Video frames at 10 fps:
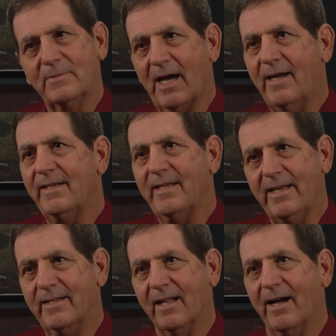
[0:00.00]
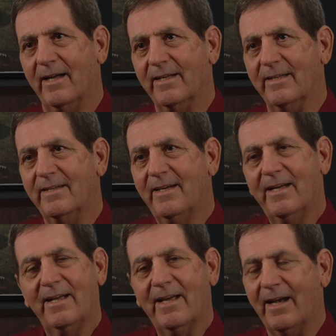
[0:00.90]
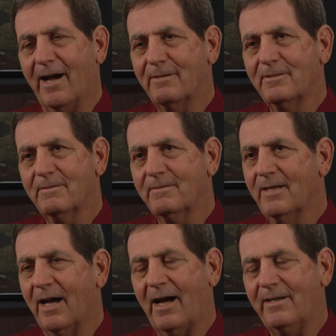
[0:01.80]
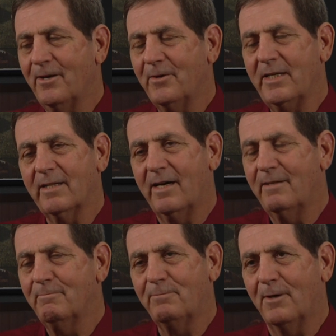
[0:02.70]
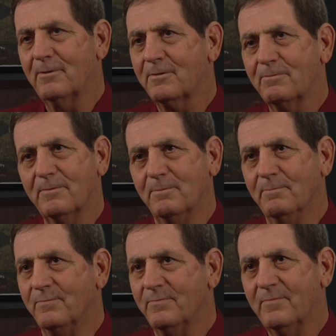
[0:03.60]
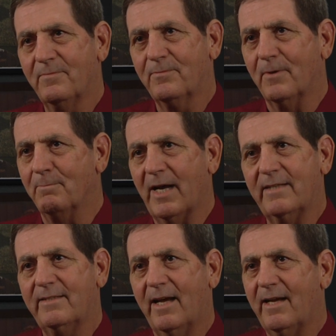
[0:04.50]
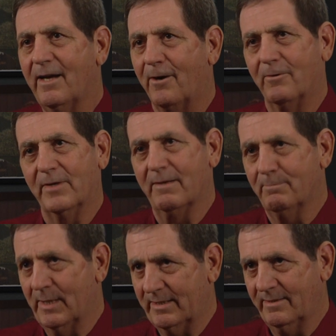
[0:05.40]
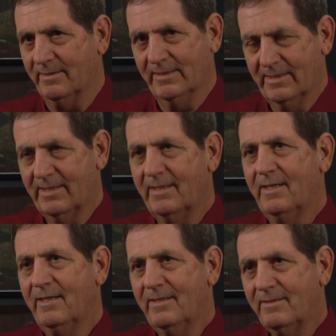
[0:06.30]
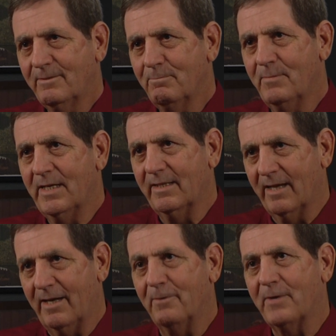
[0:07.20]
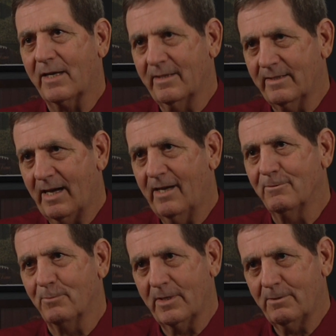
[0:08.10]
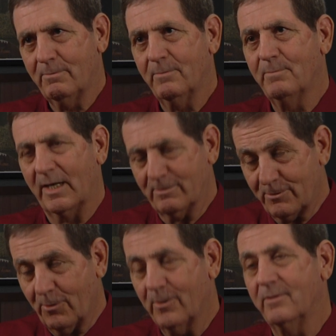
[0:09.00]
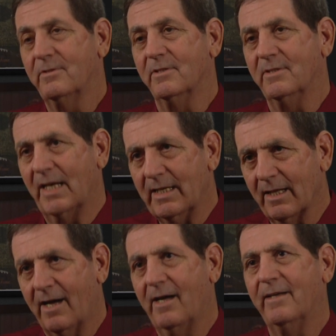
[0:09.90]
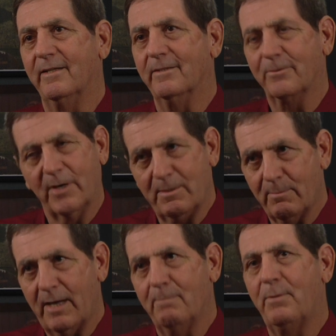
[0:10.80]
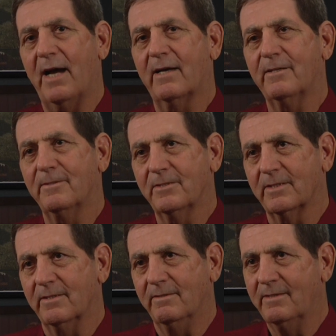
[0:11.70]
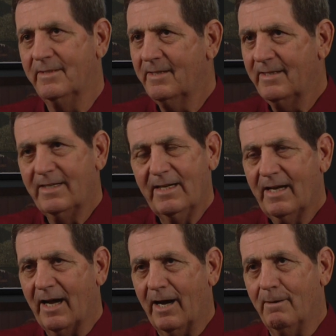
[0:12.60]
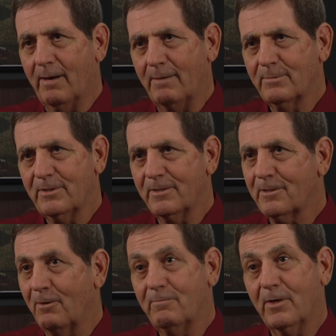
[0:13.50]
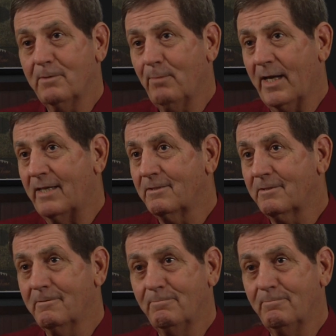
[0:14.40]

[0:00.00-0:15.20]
tiny Elon. And I know Elon folks from that day on have been they recognize Richard McGeorge and Elon and the Green Bay Packers, and I'm just so very blessed.